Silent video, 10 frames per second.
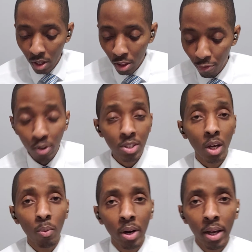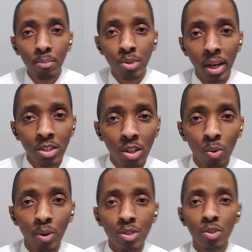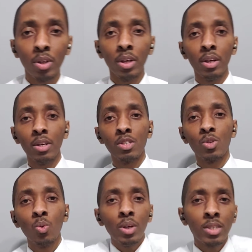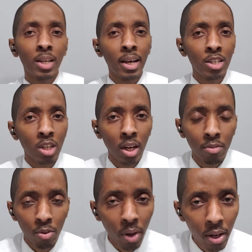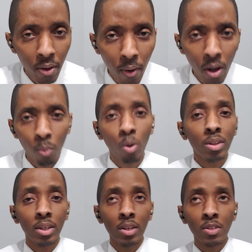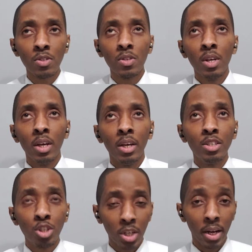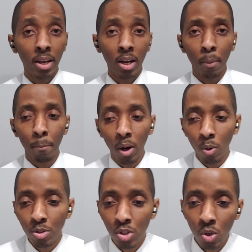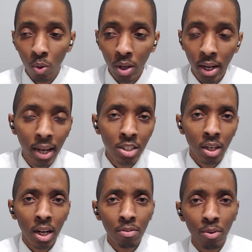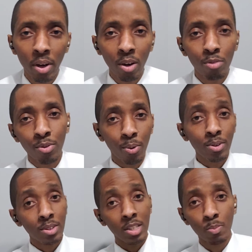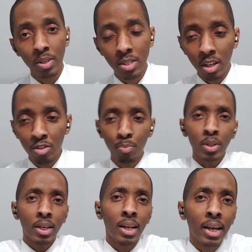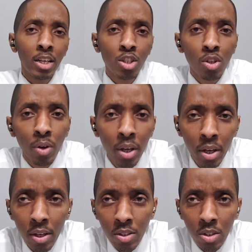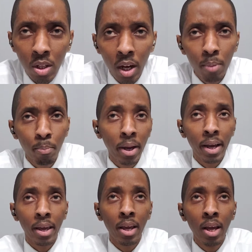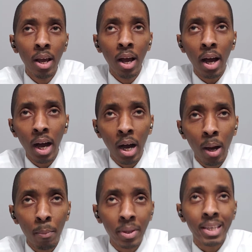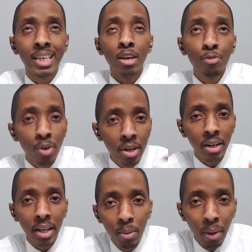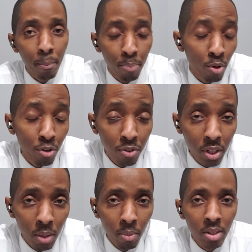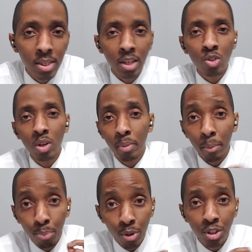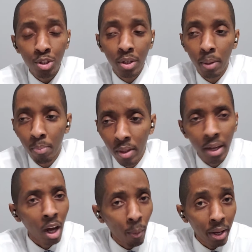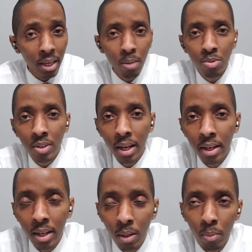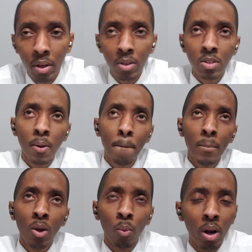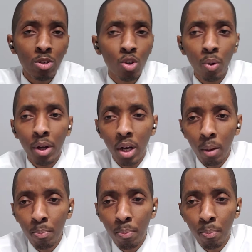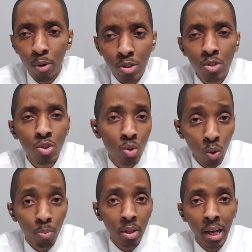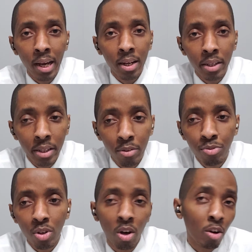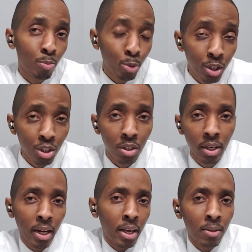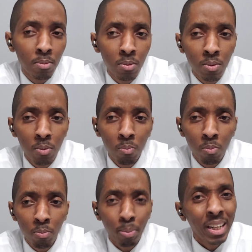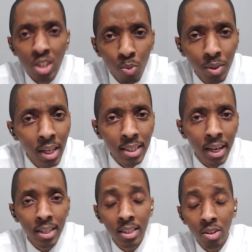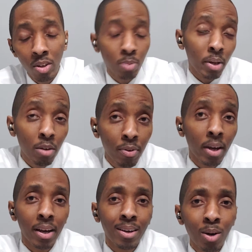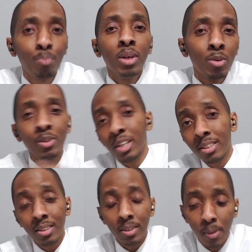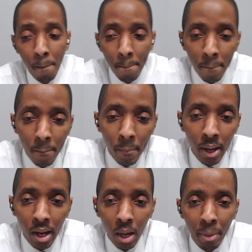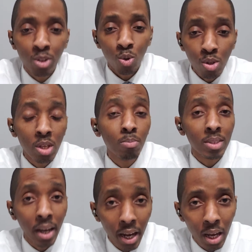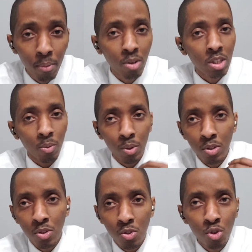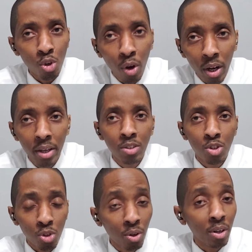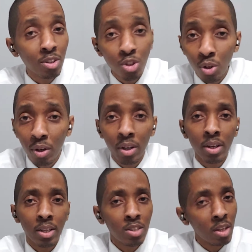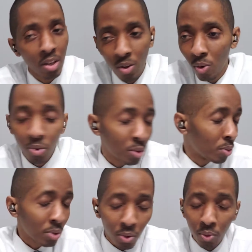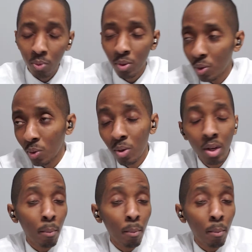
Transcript: The first thing I want to help to answer the question is who is Elijah Alvaranga and what is his channel about. So Elijah Alvaranga, of course, that's myself, but Elijah is not my um, given name, my birth name. It's actually my preacher name. And how I came to that name is when I was growing up, persons told me I had the gift of preaching and I battled with that idea. As a matter of fact, I completely rejected it. Um, I took some time because I was struggling, struggling, struggling and saying no, no, no, no.